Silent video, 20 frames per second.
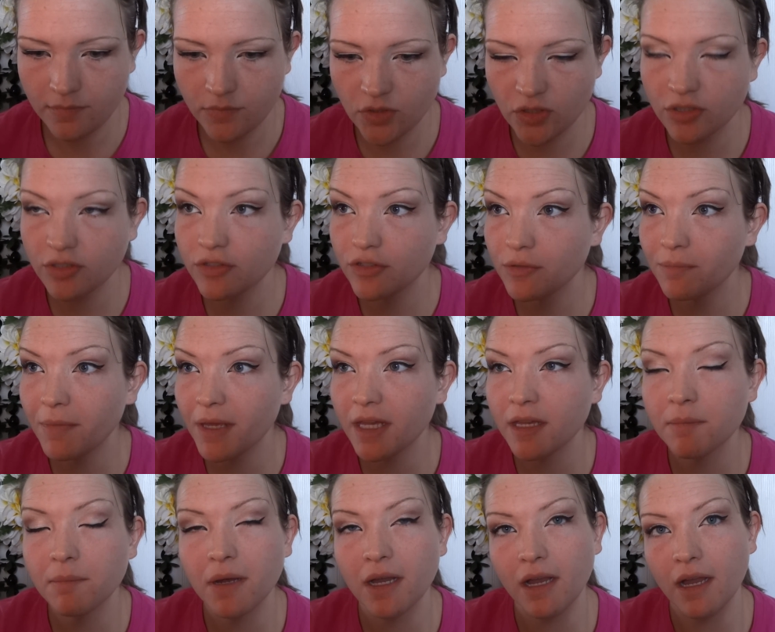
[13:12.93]
Just to
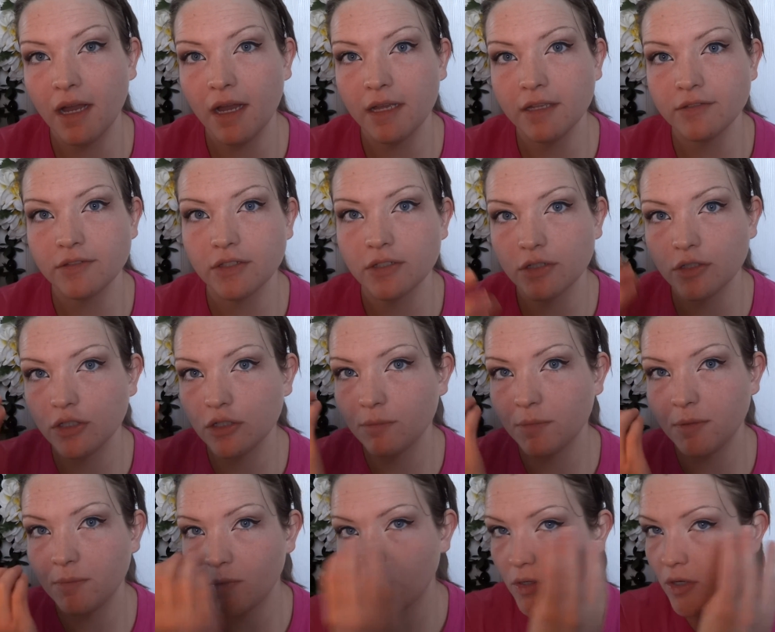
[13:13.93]
make my eyes look a little
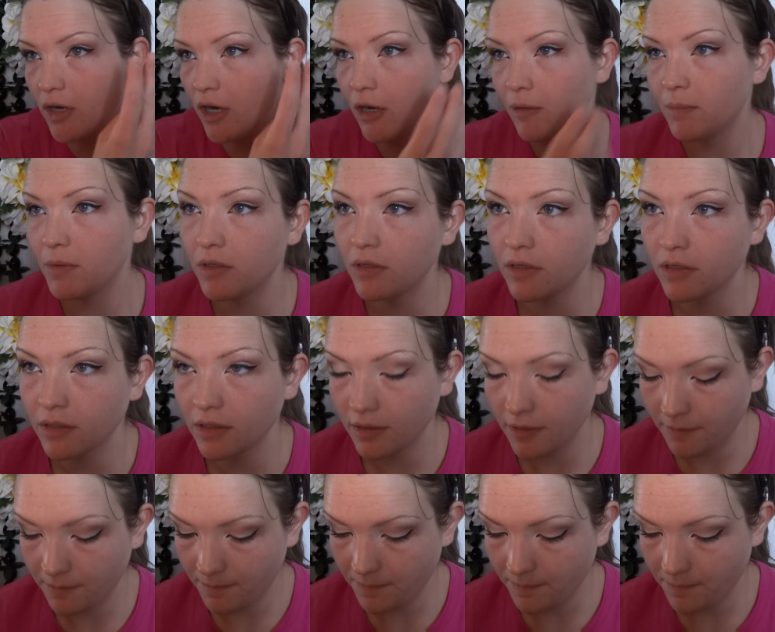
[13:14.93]
bit more oblong.